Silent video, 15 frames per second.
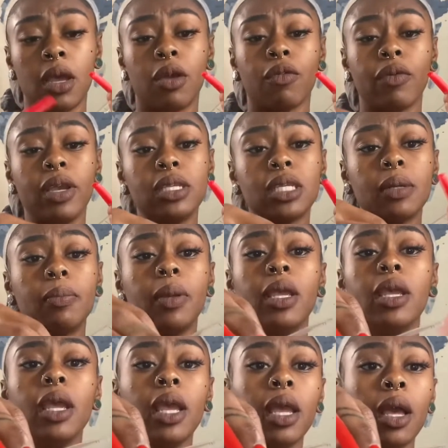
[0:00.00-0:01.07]
Reason
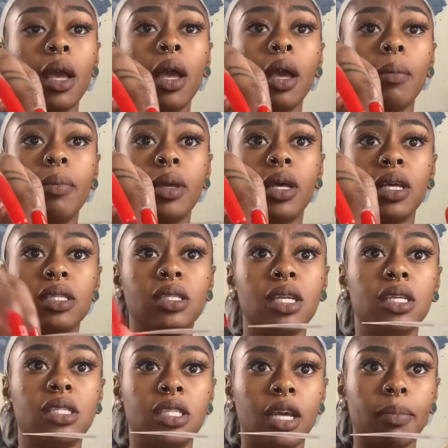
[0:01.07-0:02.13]
being, because
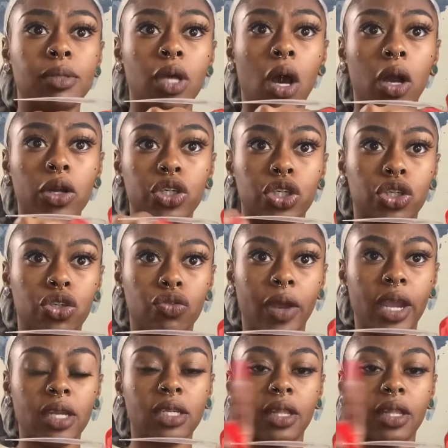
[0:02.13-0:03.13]
these tips are straight.